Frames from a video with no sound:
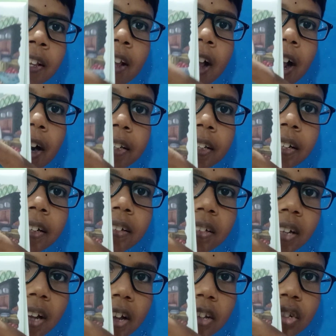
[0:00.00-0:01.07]
And the
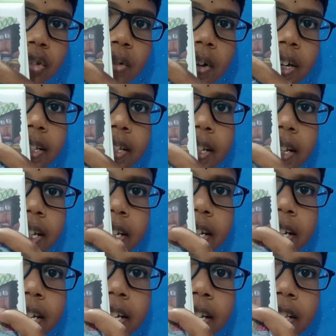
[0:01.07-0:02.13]
last one is
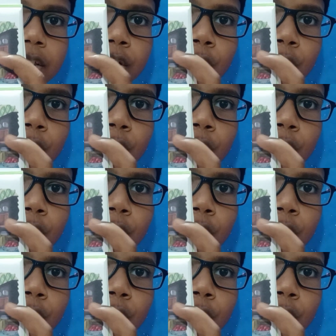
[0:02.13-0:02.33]
hidden in the